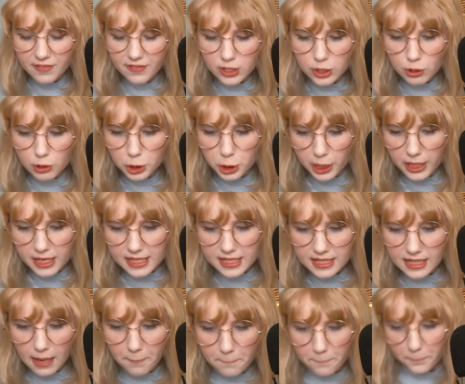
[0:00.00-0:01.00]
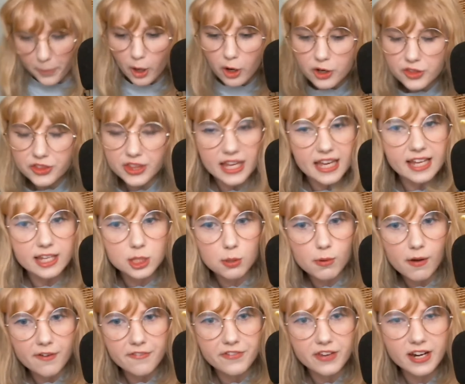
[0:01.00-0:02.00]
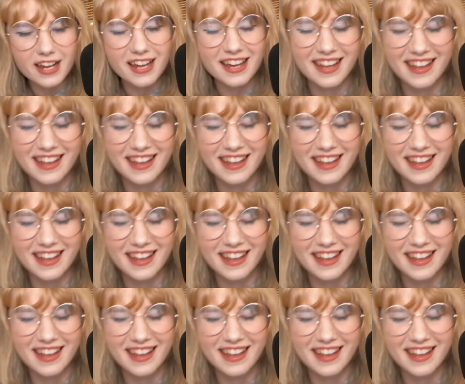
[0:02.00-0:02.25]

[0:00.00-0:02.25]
it nutrients and then birth it into a video.